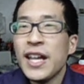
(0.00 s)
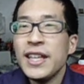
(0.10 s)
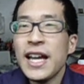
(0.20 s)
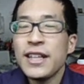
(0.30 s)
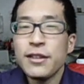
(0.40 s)

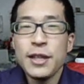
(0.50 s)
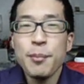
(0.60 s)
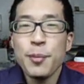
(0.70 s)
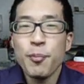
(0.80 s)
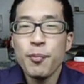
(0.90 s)
yeah,
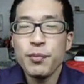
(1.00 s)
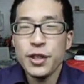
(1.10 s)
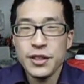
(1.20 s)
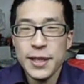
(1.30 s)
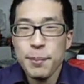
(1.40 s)

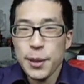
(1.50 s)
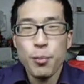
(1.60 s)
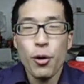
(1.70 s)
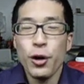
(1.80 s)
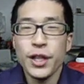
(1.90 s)
the tipping
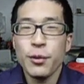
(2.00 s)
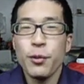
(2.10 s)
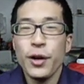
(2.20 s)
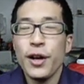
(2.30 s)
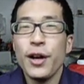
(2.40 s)
point
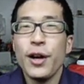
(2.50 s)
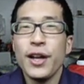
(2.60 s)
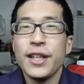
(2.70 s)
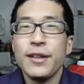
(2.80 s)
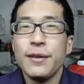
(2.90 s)

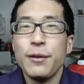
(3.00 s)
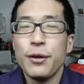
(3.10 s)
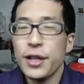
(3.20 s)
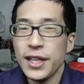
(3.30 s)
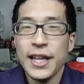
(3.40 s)
in
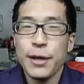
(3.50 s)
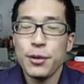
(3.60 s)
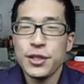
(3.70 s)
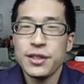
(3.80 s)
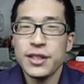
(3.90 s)
learning
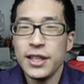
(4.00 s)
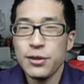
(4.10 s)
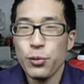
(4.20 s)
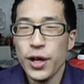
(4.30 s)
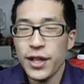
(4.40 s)
languages is
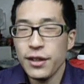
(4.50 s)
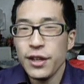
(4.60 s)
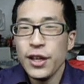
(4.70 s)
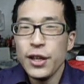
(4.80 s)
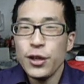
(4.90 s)
when
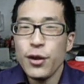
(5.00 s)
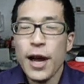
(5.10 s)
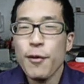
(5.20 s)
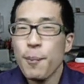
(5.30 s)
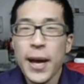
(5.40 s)
you
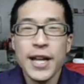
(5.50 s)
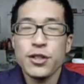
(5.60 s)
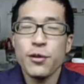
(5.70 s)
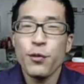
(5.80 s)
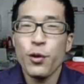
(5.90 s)
have a
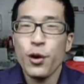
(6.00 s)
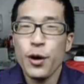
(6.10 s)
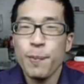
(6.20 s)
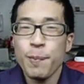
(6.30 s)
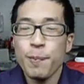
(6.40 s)
passion
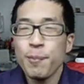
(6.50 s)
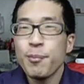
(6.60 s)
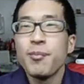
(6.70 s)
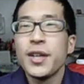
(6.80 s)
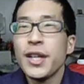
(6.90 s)
for
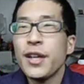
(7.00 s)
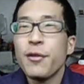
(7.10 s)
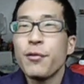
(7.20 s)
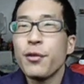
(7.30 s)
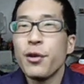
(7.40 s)

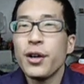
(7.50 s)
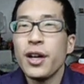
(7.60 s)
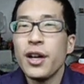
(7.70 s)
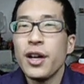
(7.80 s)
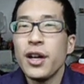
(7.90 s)

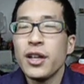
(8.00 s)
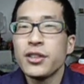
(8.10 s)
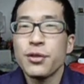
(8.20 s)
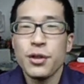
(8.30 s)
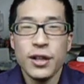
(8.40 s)
a
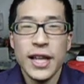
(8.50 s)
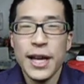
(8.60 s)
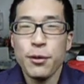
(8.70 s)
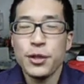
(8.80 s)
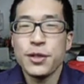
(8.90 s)
certain
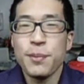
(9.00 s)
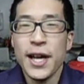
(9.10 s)
language.